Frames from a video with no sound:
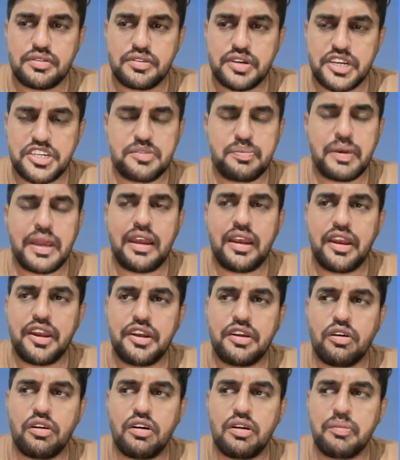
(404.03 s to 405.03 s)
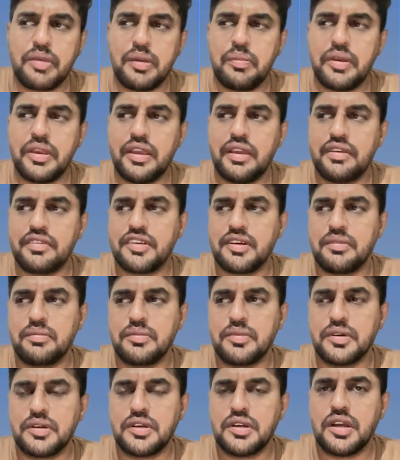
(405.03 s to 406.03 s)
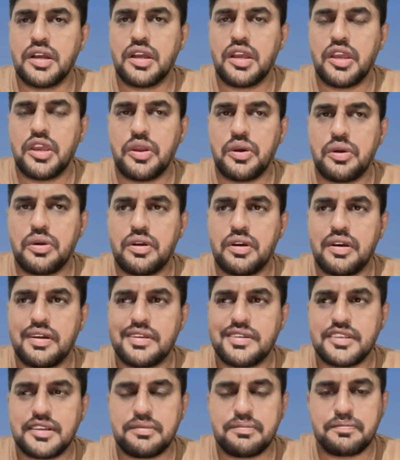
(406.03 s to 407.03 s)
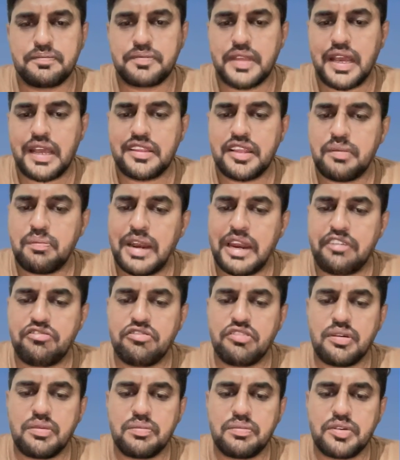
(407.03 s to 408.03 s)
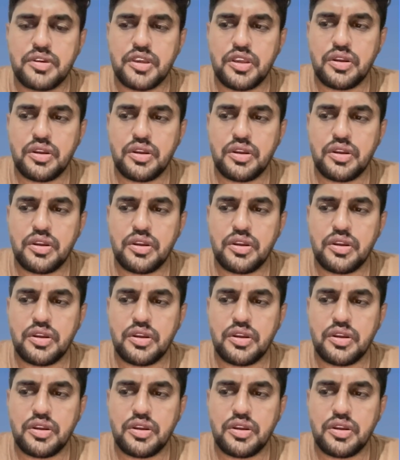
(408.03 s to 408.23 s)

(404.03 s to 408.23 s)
Trustpilot, or maybe some other platform,